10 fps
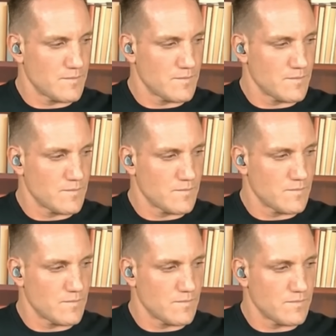
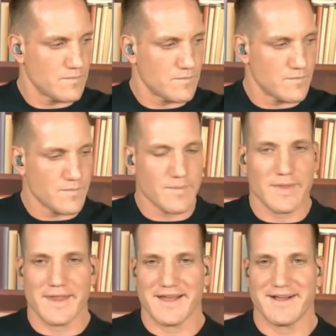
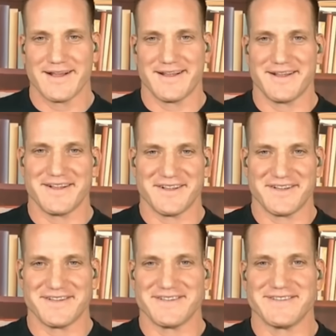
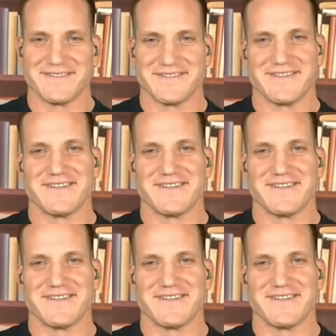No words are spoken by the person on screen.